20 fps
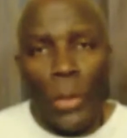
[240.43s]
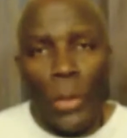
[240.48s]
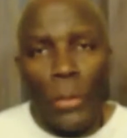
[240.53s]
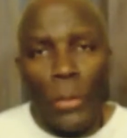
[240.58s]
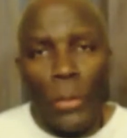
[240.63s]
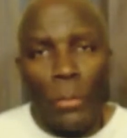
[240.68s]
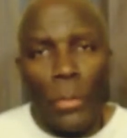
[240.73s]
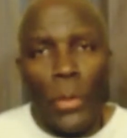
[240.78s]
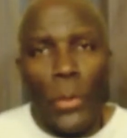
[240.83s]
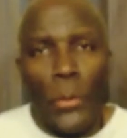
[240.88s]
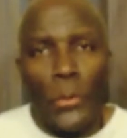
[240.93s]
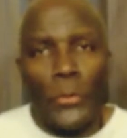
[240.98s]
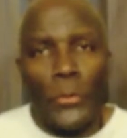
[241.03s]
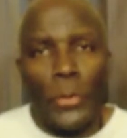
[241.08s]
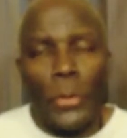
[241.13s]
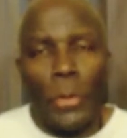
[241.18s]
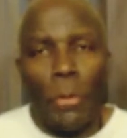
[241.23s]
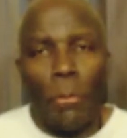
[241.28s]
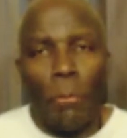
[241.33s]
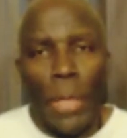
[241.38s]
One
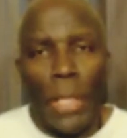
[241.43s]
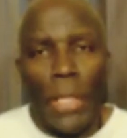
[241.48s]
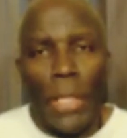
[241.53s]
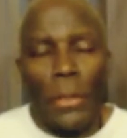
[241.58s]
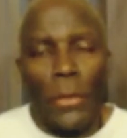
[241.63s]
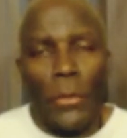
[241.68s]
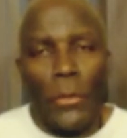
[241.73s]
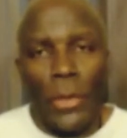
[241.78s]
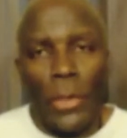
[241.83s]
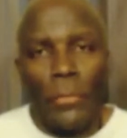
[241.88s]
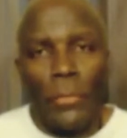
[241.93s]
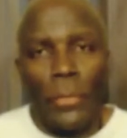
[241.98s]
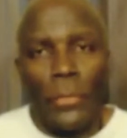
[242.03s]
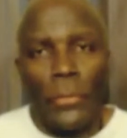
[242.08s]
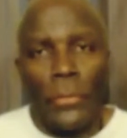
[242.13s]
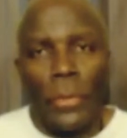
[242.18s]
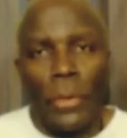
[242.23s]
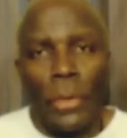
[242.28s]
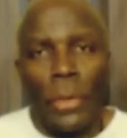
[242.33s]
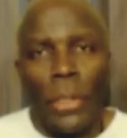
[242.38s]
person made a
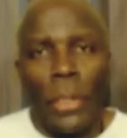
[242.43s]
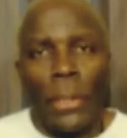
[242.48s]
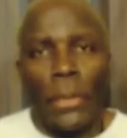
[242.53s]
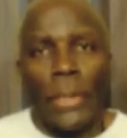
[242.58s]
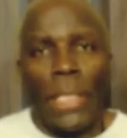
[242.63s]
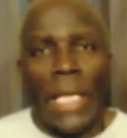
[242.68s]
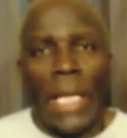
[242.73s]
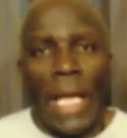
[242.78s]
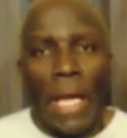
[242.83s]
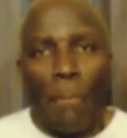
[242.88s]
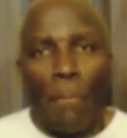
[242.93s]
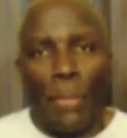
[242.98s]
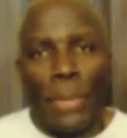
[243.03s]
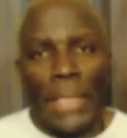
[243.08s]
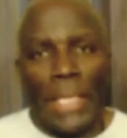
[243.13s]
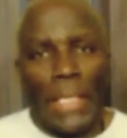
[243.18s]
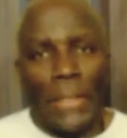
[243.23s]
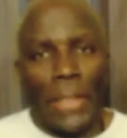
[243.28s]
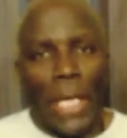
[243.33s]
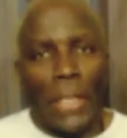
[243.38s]
difference.
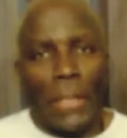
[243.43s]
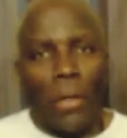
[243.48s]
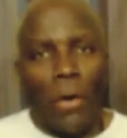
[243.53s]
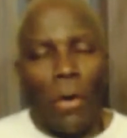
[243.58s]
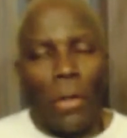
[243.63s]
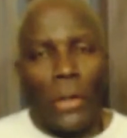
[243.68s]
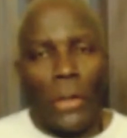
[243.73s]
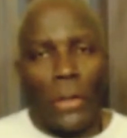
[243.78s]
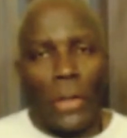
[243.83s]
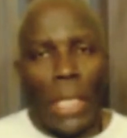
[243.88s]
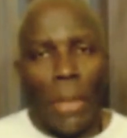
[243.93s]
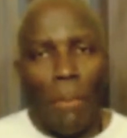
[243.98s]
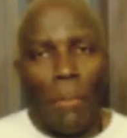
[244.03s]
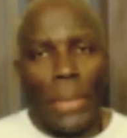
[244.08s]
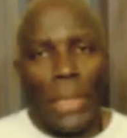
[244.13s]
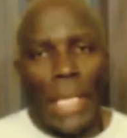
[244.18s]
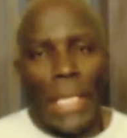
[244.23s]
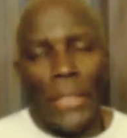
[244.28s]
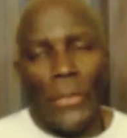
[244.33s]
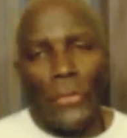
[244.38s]
I call it, they
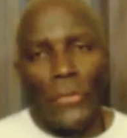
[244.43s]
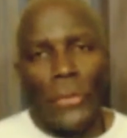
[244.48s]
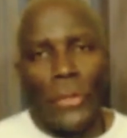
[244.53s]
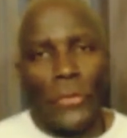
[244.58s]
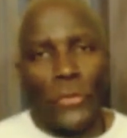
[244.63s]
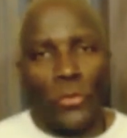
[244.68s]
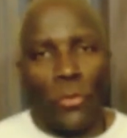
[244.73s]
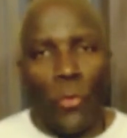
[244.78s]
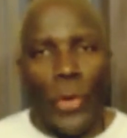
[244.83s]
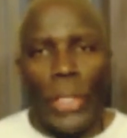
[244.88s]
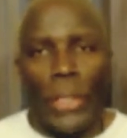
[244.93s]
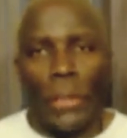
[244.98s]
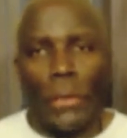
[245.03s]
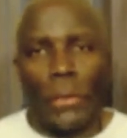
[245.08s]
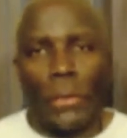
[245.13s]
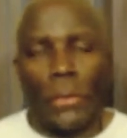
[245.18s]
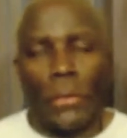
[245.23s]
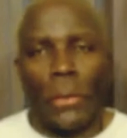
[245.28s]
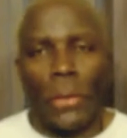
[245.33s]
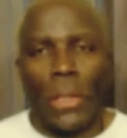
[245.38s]
blazed the
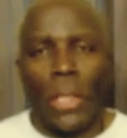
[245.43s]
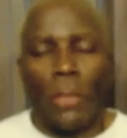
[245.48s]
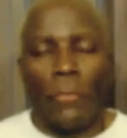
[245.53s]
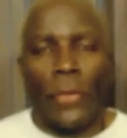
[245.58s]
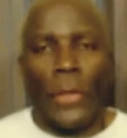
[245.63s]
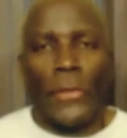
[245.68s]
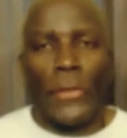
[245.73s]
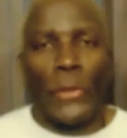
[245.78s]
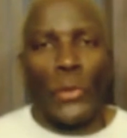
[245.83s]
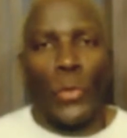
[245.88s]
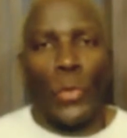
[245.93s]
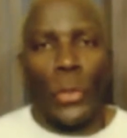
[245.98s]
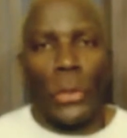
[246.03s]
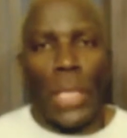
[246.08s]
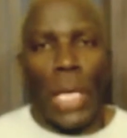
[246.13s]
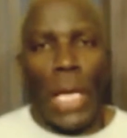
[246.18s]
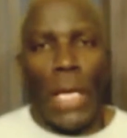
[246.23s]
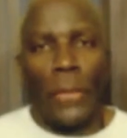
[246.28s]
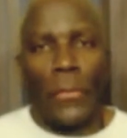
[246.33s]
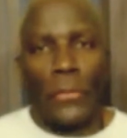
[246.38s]
trail for you
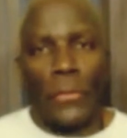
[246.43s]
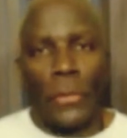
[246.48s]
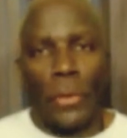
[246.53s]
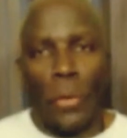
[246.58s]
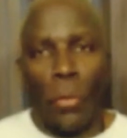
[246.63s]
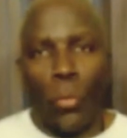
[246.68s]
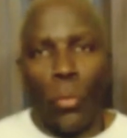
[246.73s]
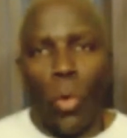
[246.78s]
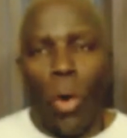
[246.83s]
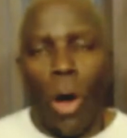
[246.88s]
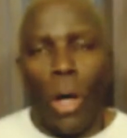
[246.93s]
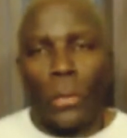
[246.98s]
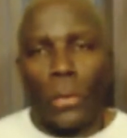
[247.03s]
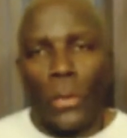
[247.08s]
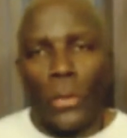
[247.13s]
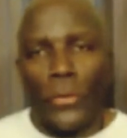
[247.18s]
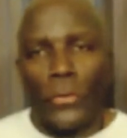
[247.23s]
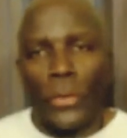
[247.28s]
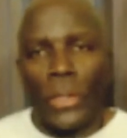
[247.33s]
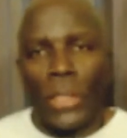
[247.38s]
and I to walk
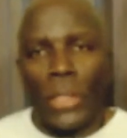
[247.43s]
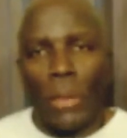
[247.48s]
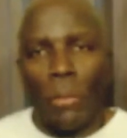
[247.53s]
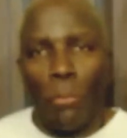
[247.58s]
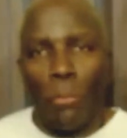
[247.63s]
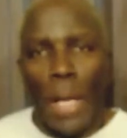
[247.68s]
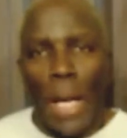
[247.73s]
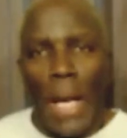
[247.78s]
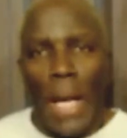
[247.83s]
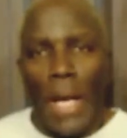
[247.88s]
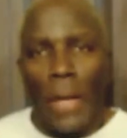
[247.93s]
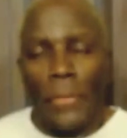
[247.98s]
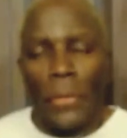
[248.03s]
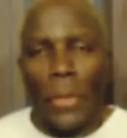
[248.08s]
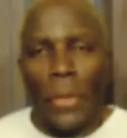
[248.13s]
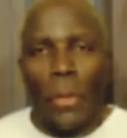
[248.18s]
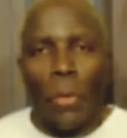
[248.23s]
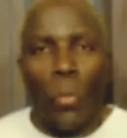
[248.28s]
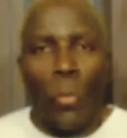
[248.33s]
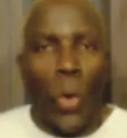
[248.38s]
the same path.
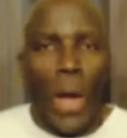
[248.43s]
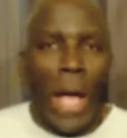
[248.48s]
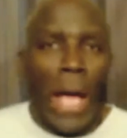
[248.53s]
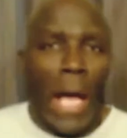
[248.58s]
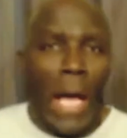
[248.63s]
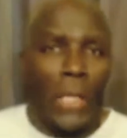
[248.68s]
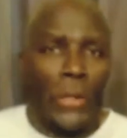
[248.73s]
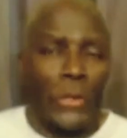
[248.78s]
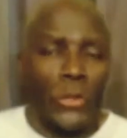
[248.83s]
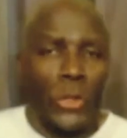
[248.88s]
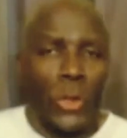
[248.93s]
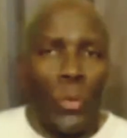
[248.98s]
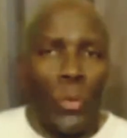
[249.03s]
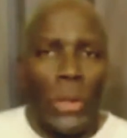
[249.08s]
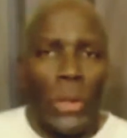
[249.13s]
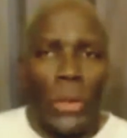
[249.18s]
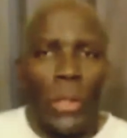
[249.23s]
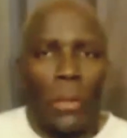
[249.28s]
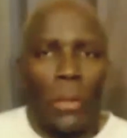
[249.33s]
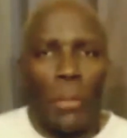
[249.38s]
Why should
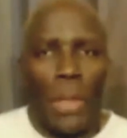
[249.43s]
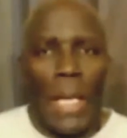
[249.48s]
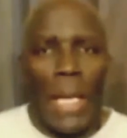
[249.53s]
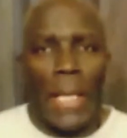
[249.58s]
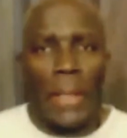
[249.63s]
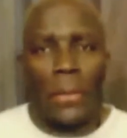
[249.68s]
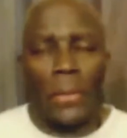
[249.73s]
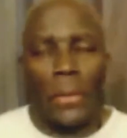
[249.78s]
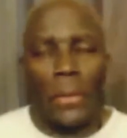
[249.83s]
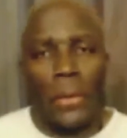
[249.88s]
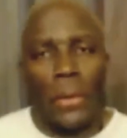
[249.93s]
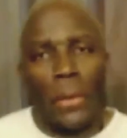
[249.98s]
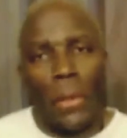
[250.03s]
we look back?